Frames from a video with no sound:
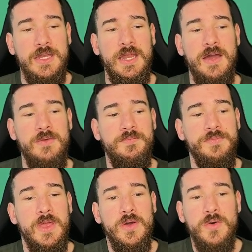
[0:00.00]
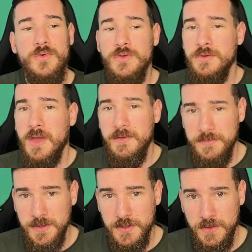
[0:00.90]
Now, all you have
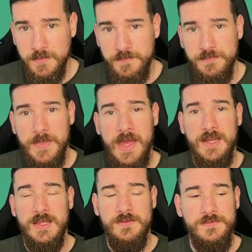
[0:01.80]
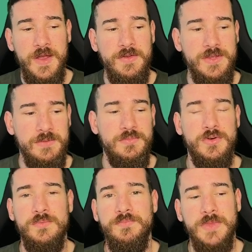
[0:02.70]
to do, and it is very
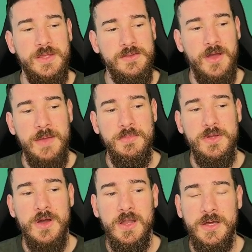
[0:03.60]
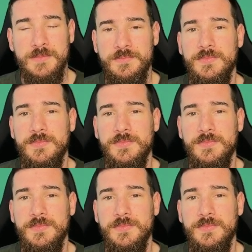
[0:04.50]
simple, is type color.